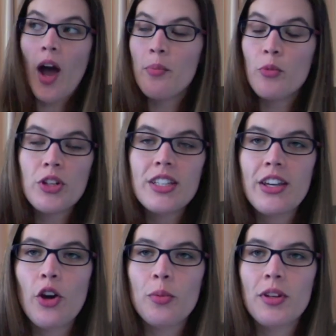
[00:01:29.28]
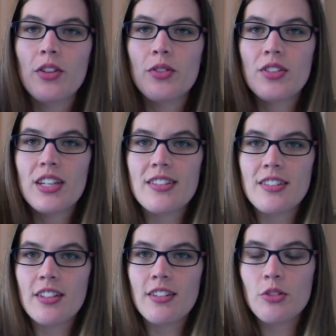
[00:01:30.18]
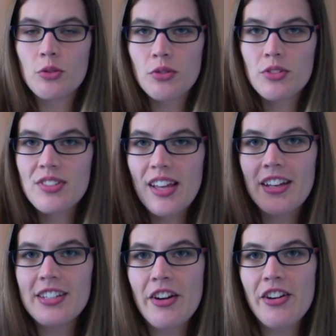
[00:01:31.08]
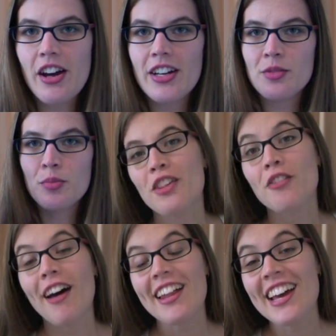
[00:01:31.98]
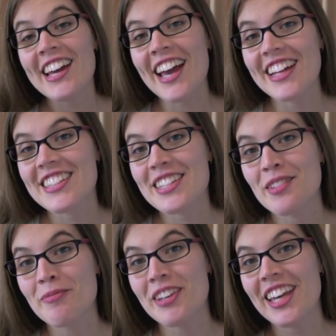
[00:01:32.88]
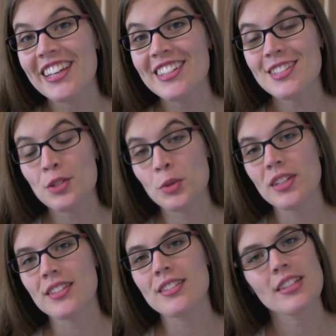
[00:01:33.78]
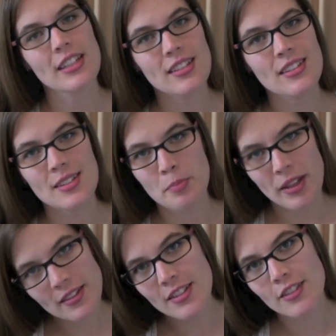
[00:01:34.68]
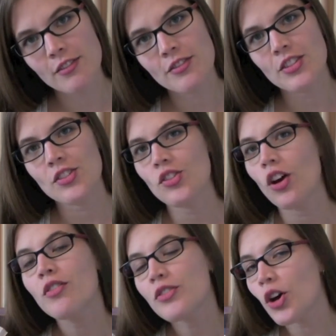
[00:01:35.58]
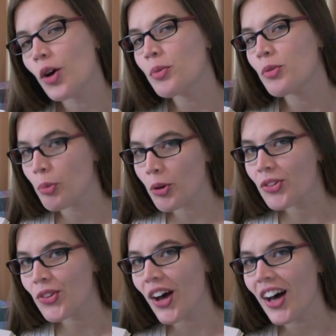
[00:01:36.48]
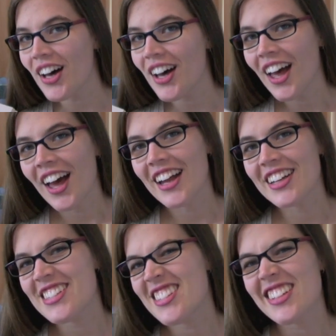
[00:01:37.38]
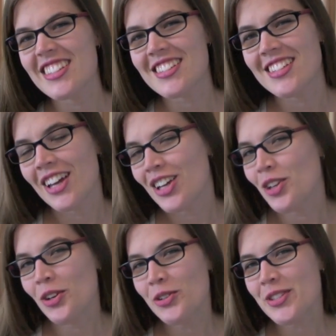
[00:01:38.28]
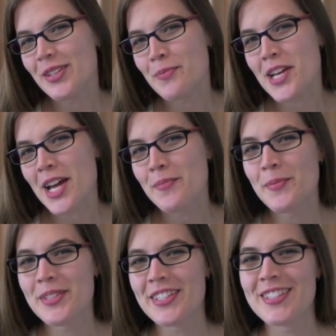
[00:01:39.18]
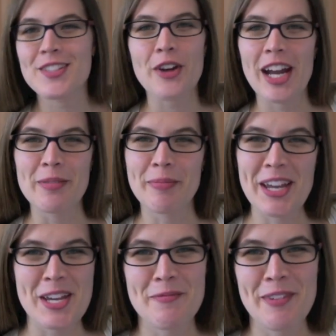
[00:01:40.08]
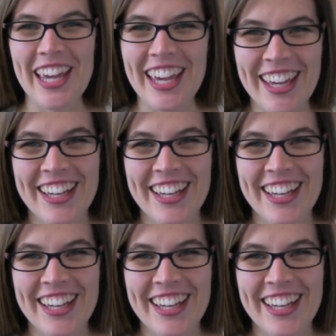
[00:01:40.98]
I'm really hoping those needs include sanitary items. The valet hands him keys to his expensive soft top sports car, and he says, "You know, sometimes it's great being me."